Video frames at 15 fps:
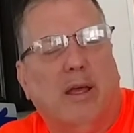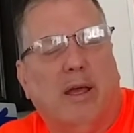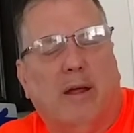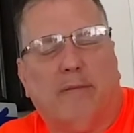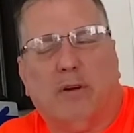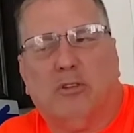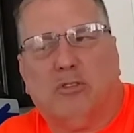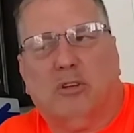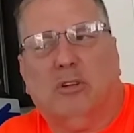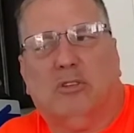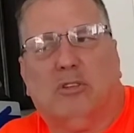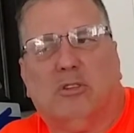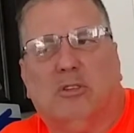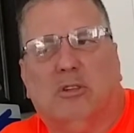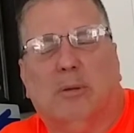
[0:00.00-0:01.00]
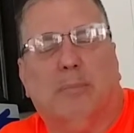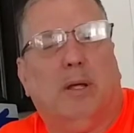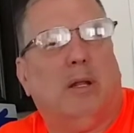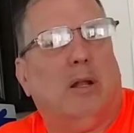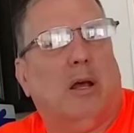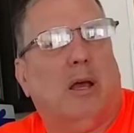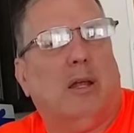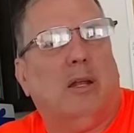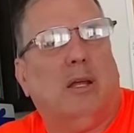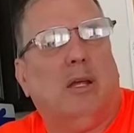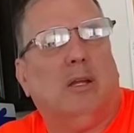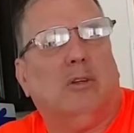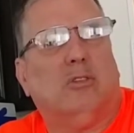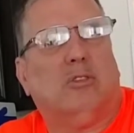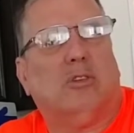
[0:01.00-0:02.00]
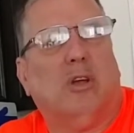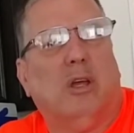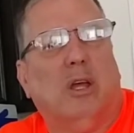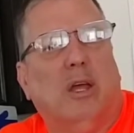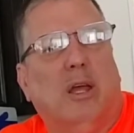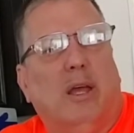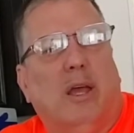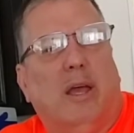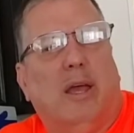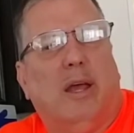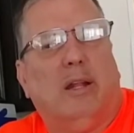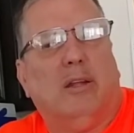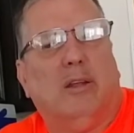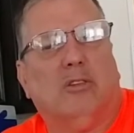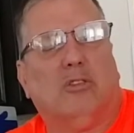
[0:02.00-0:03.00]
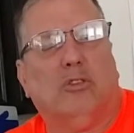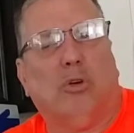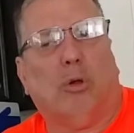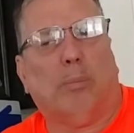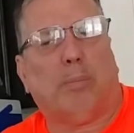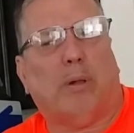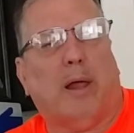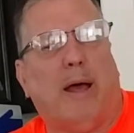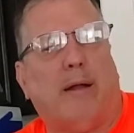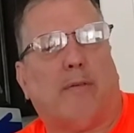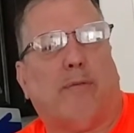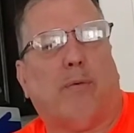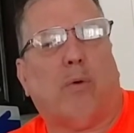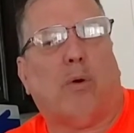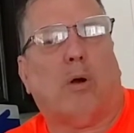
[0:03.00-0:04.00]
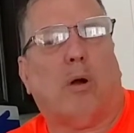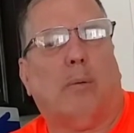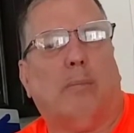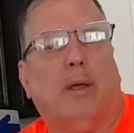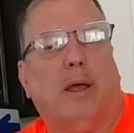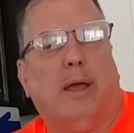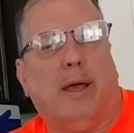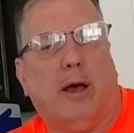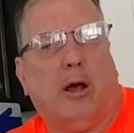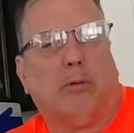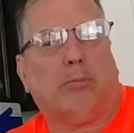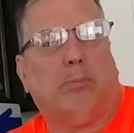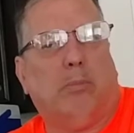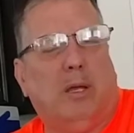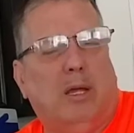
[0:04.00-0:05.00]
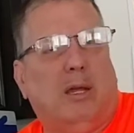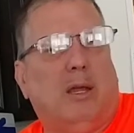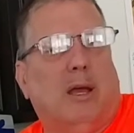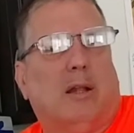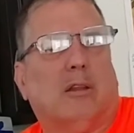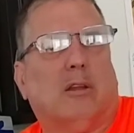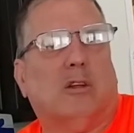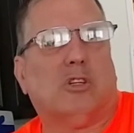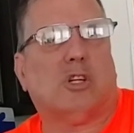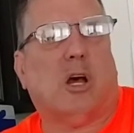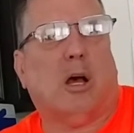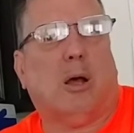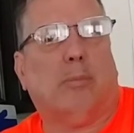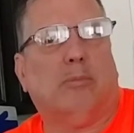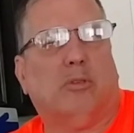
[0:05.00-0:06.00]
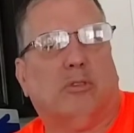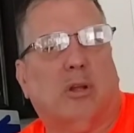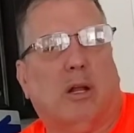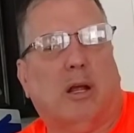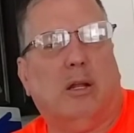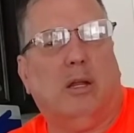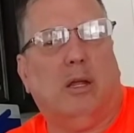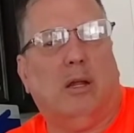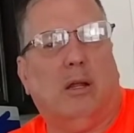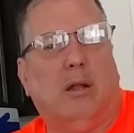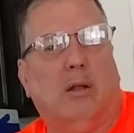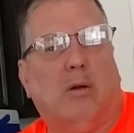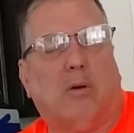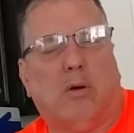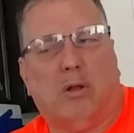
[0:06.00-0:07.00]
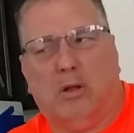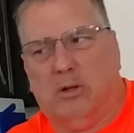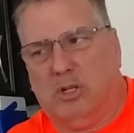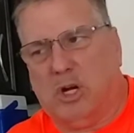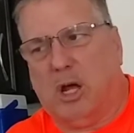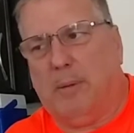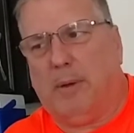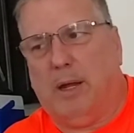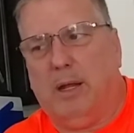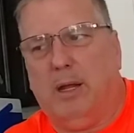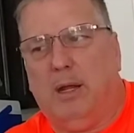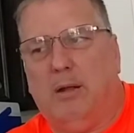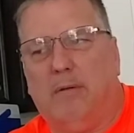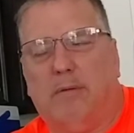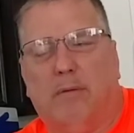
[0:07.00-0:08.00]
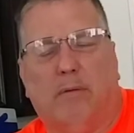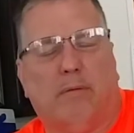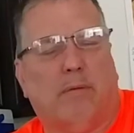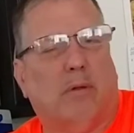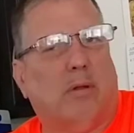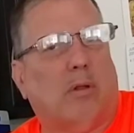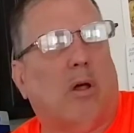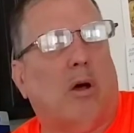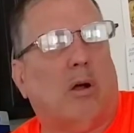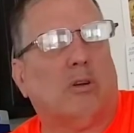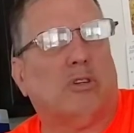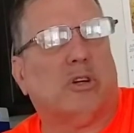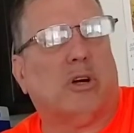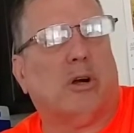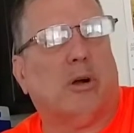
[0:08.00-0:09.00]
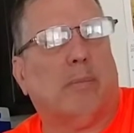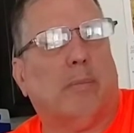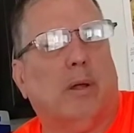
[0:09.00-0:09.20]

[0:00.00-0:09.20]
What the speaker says: ever since the mid-90s. And this dual platform helped me get the jobs that I needed, or the job I needed long term.